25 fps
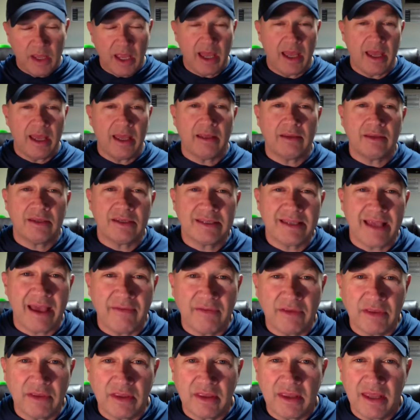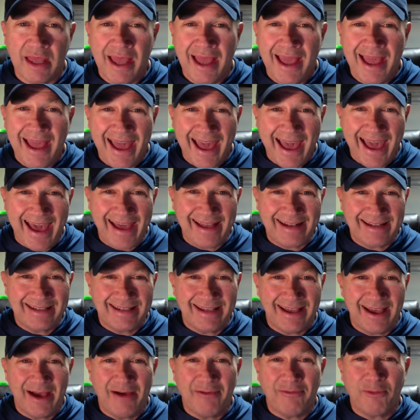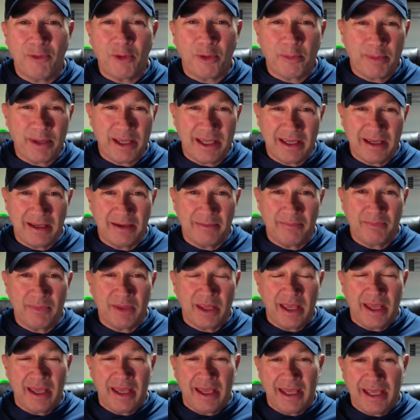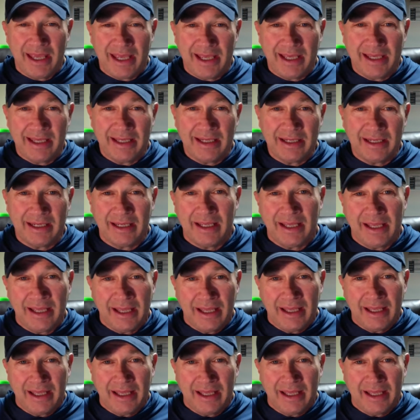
uh, the seventh at 4 p.m. in